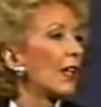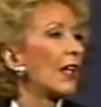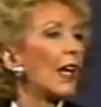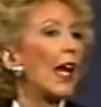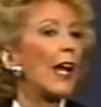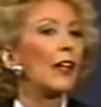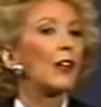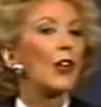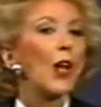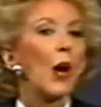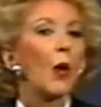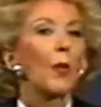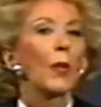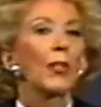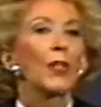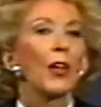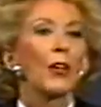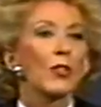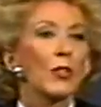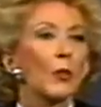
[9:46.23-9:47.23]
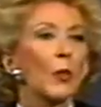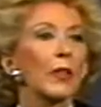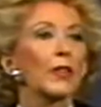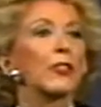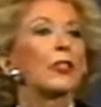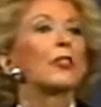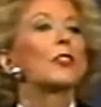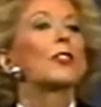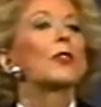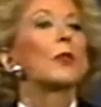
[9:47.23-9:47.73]
and no one knows what
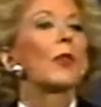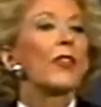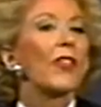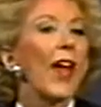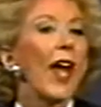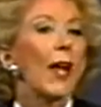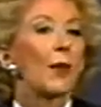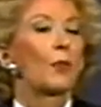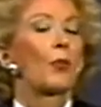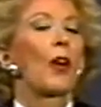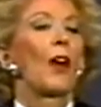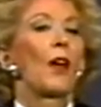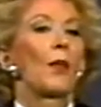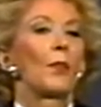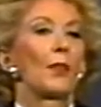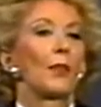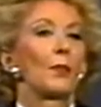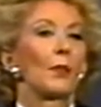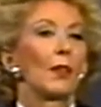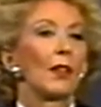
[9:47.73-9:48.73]
to do with that problem.